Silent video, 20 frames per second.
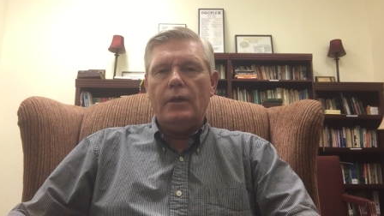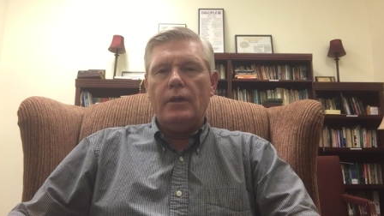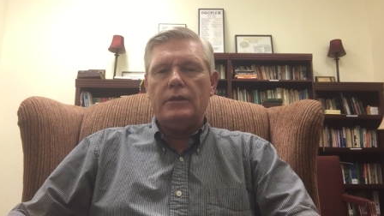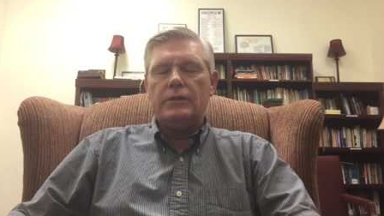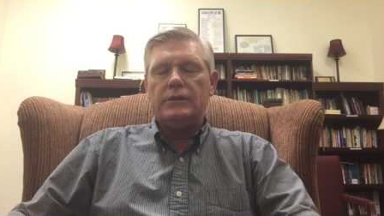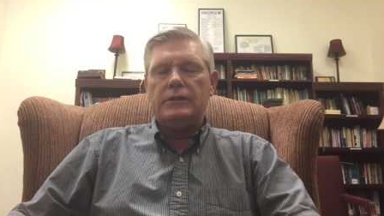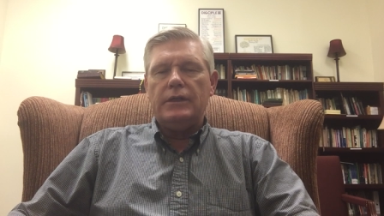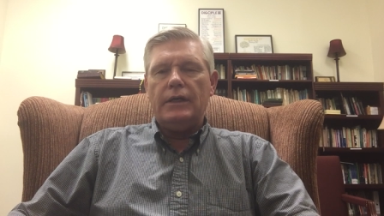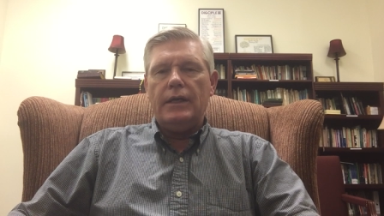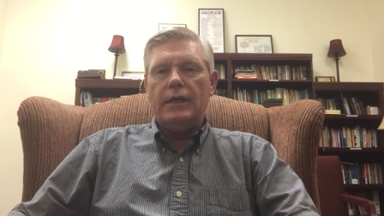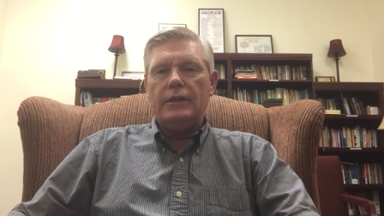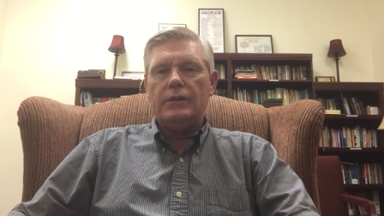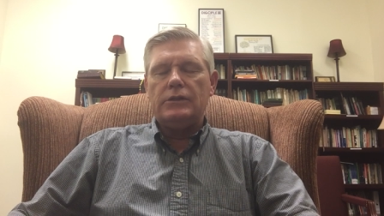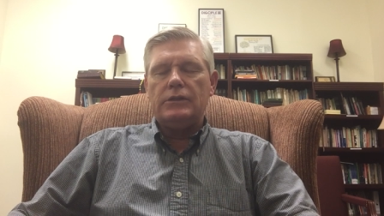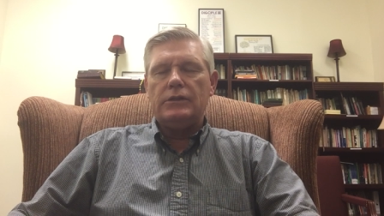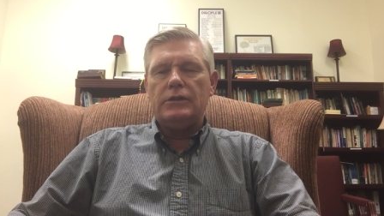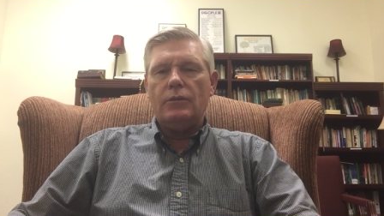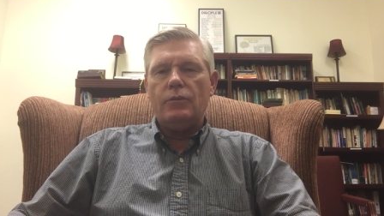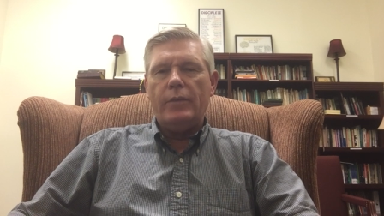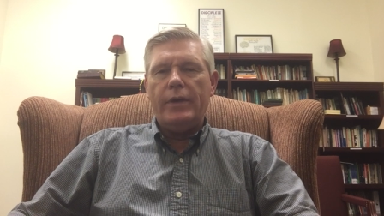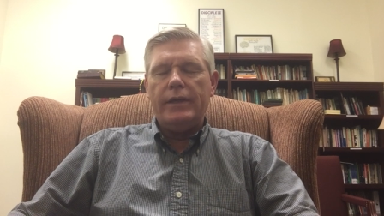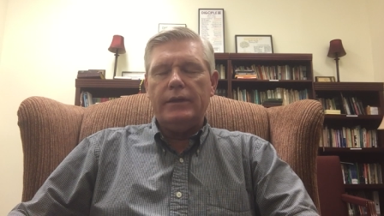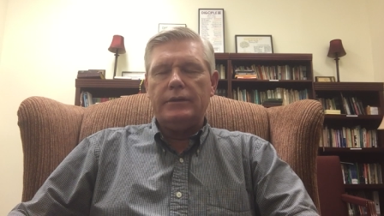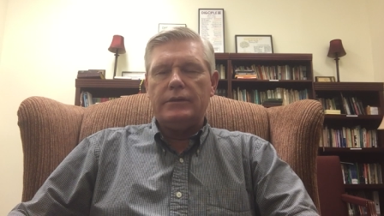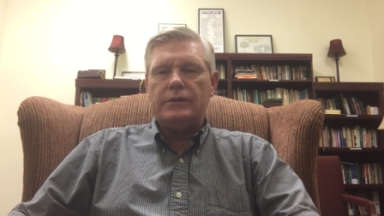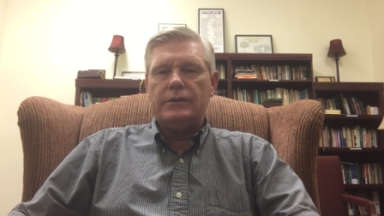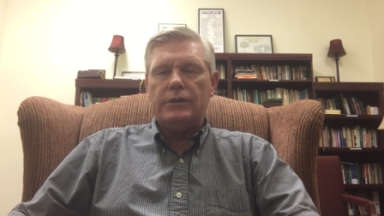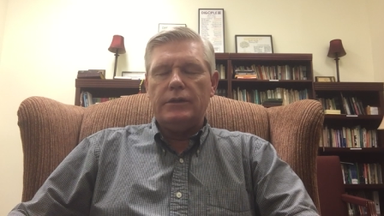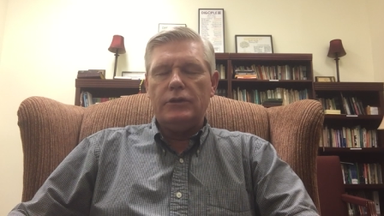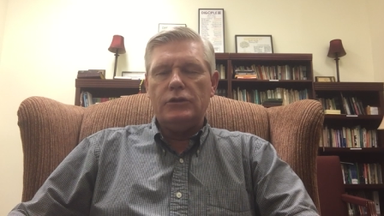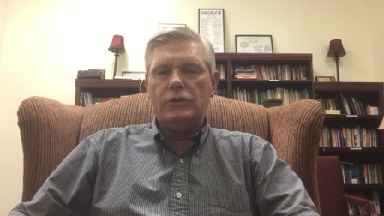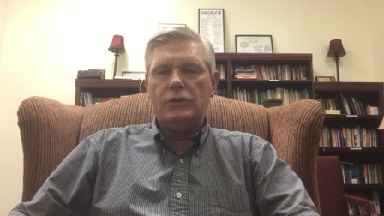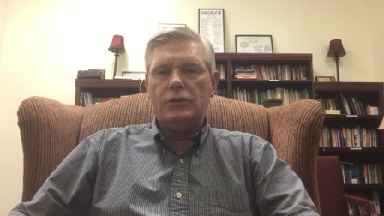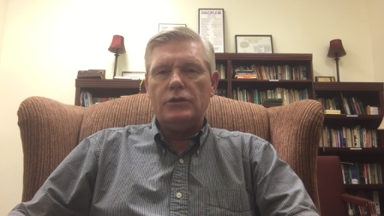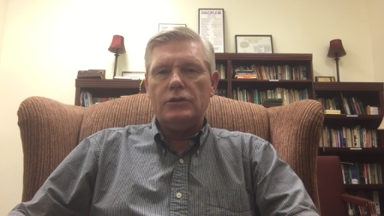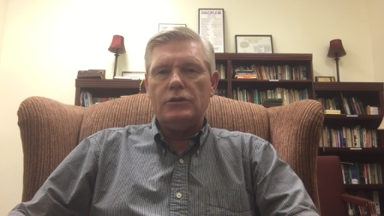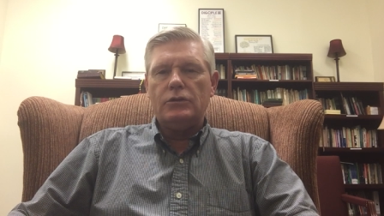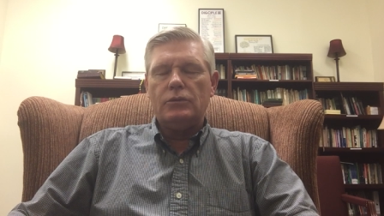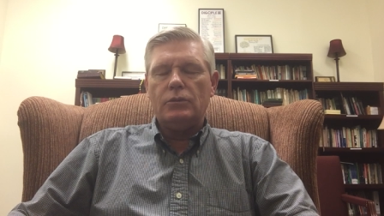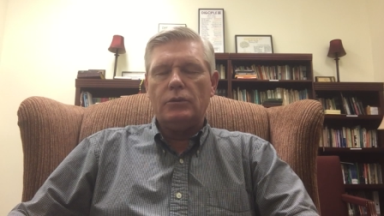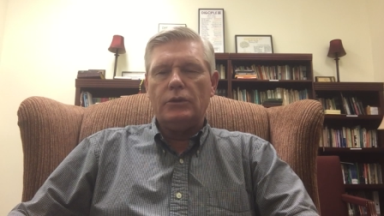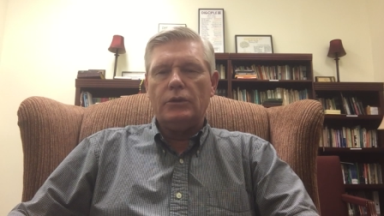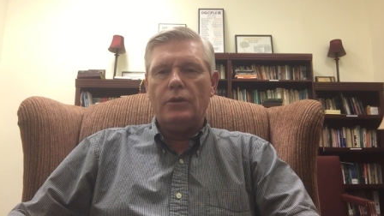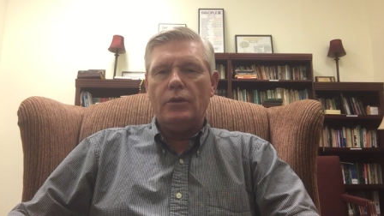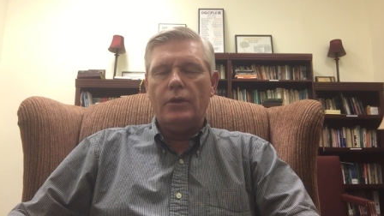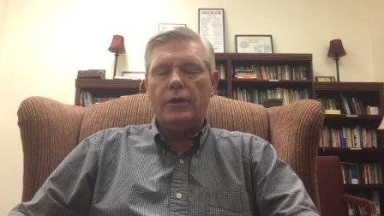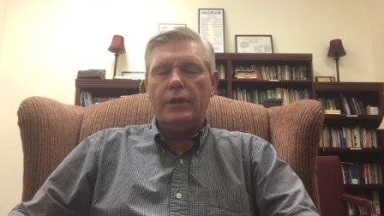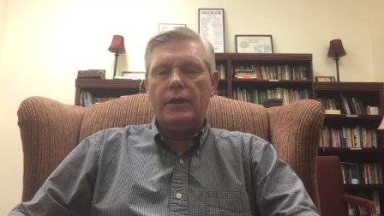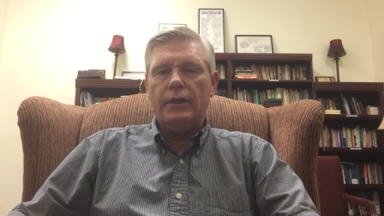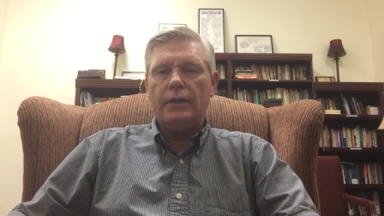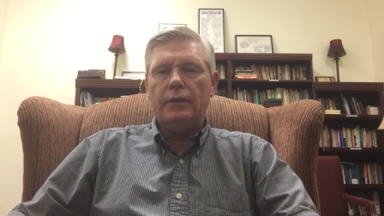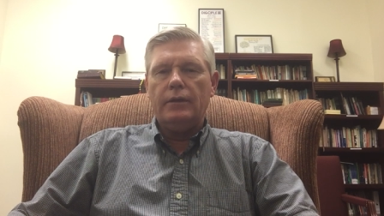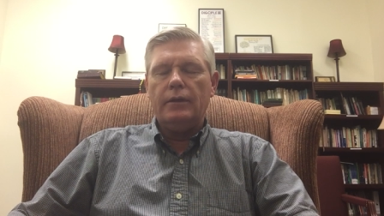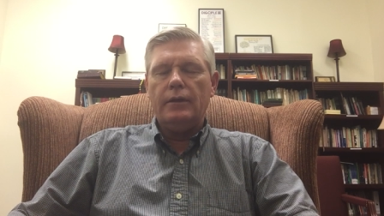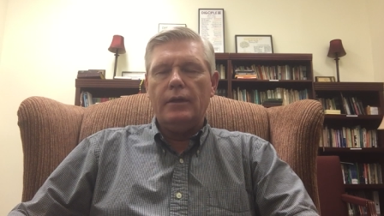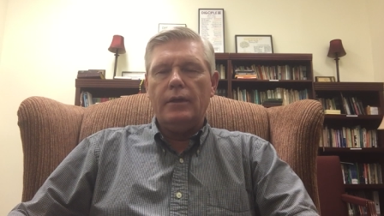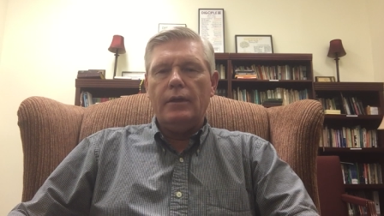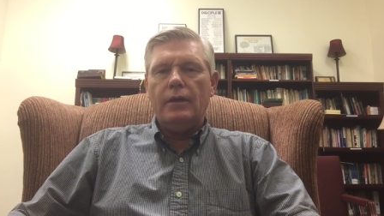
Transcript: assess and make decisions regarding